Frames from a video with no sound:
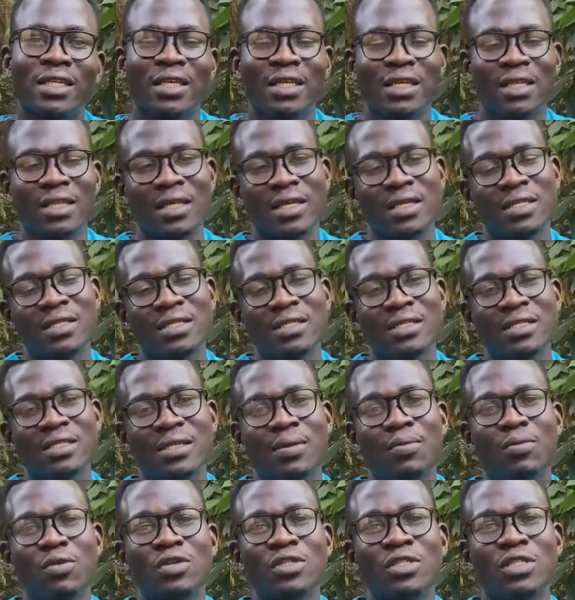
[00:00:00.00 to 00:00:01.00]
that is
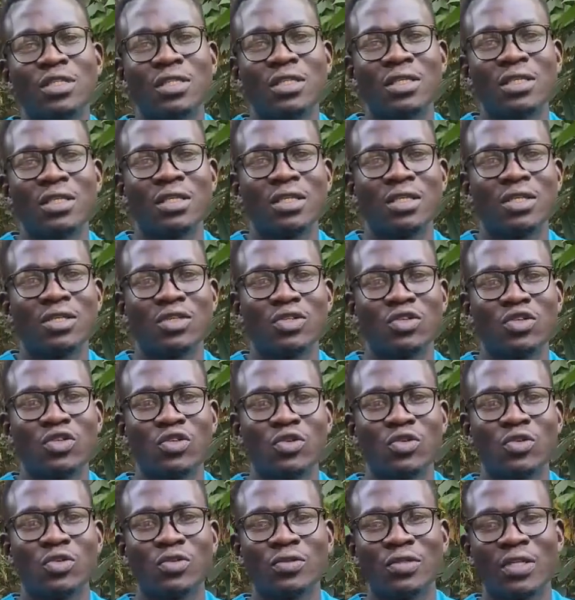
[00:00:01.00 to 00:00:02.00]
supposed
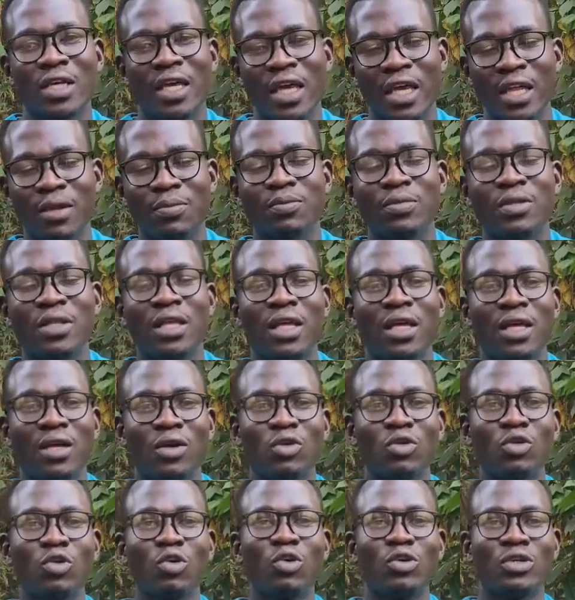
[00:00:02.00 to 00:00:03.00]
to help the
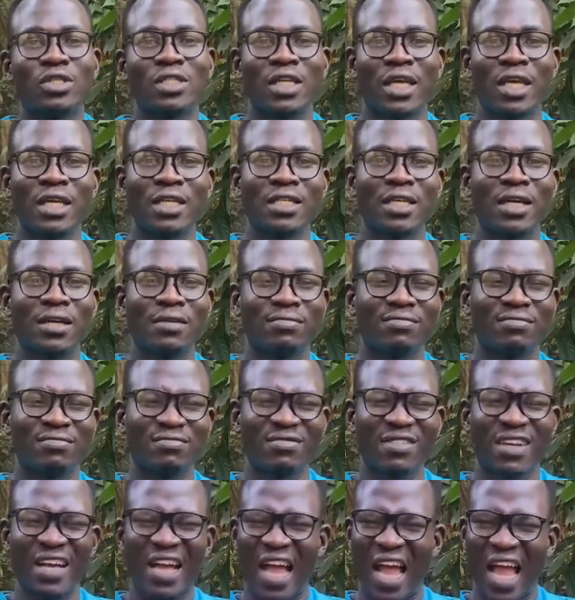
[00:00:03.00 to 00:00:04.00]
glucose enter.
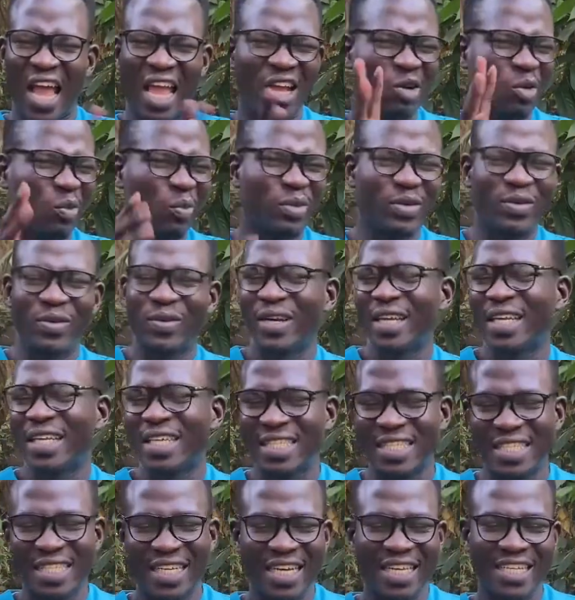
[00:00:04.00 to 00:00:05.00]
I hope you
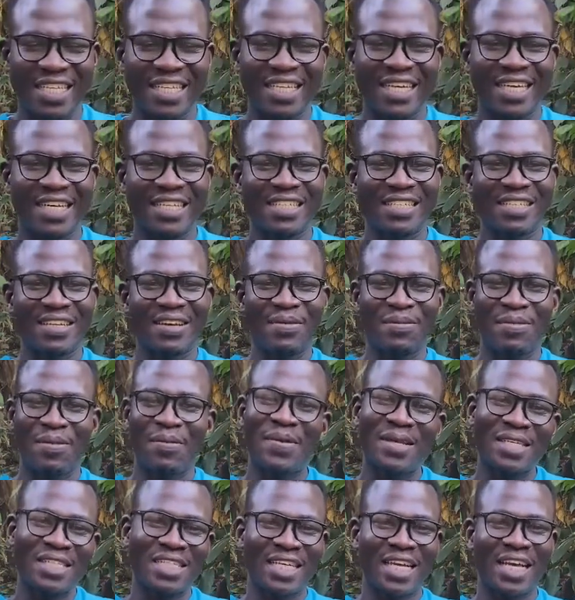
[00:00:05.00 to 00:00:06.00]
understand that. But
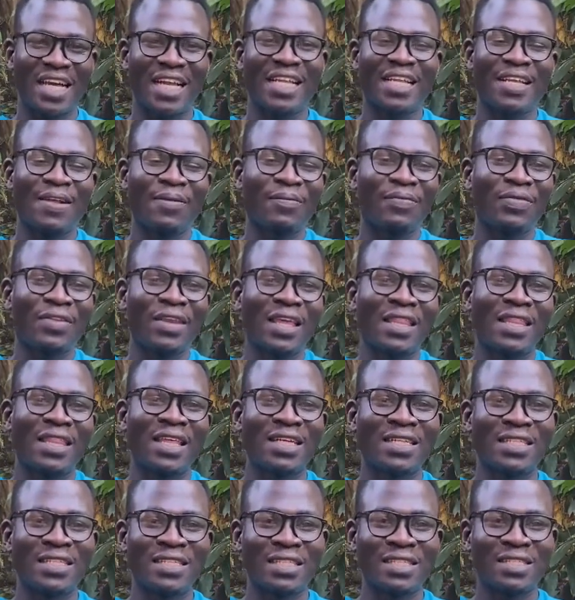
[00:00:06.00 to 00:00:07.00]
basically,
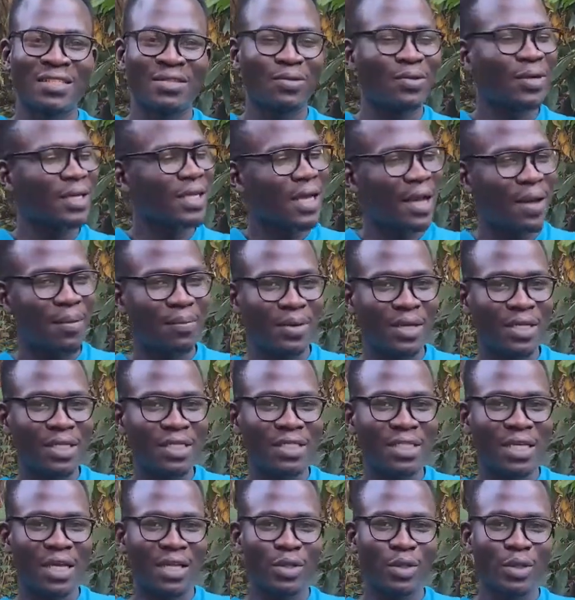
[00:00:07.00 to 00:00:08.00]
that's what happens,
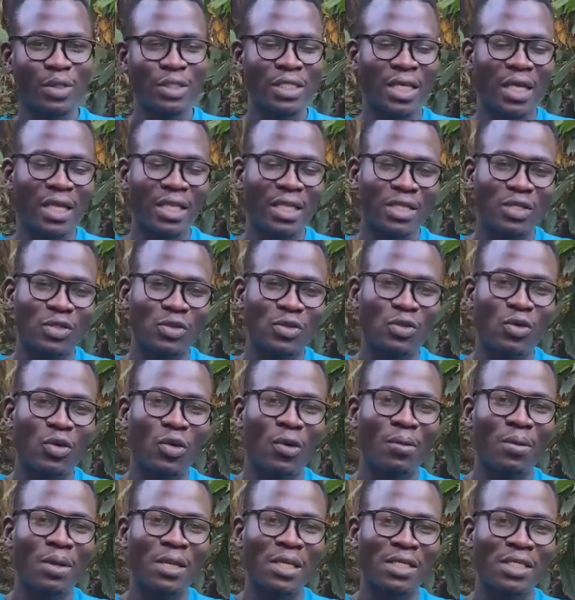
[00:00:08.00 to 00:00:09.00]
and those are the two
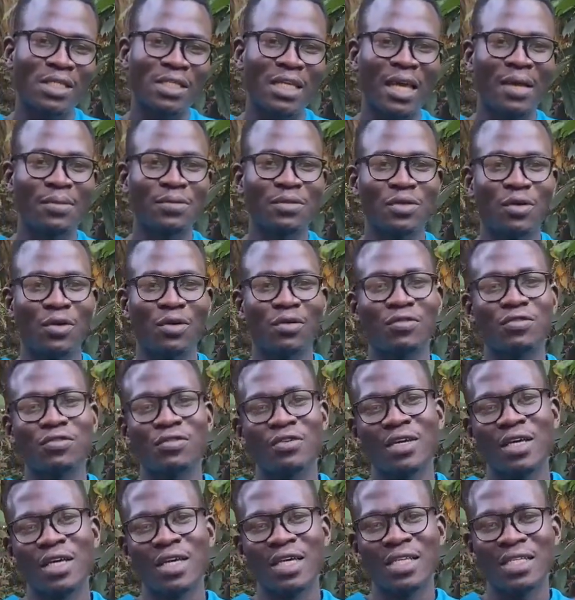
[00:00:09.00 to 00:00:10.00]
commonest types of
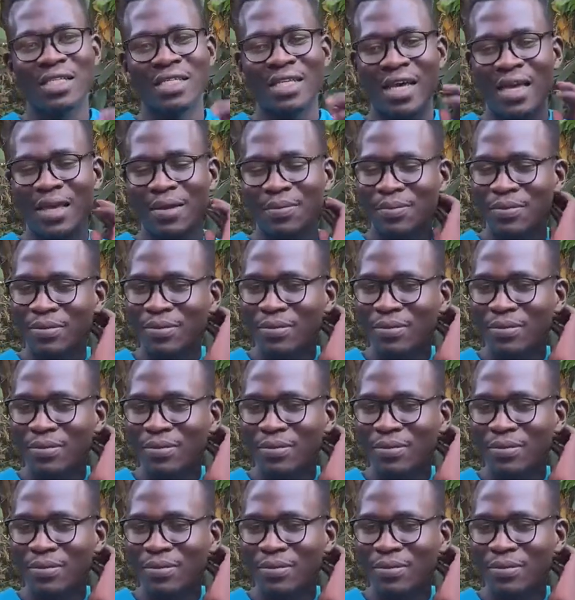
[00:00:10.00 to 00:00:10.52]
diabetes